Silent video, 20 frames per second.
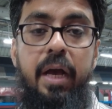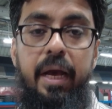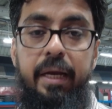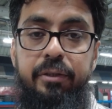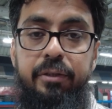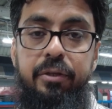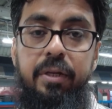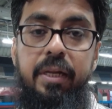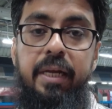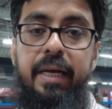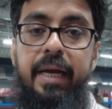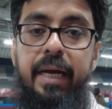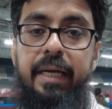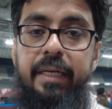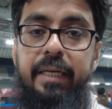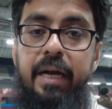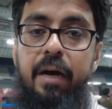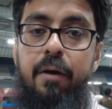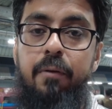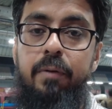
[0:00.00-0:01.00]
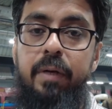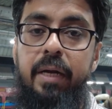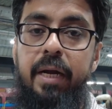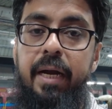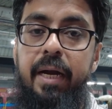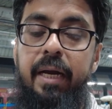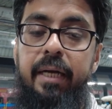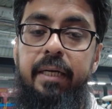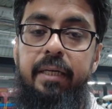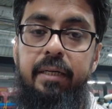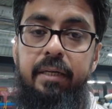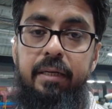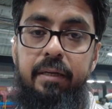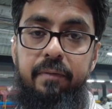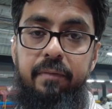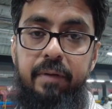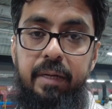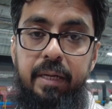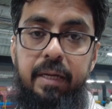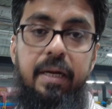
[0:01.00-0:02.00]
actually get down at
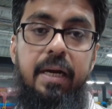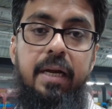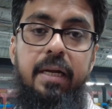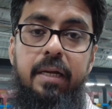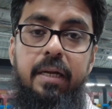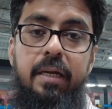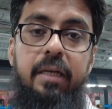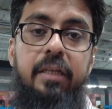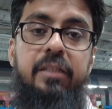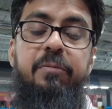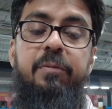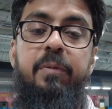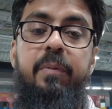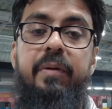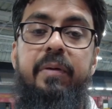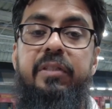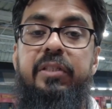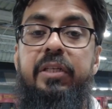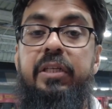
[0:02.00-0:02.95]
Virangala Lakshmibai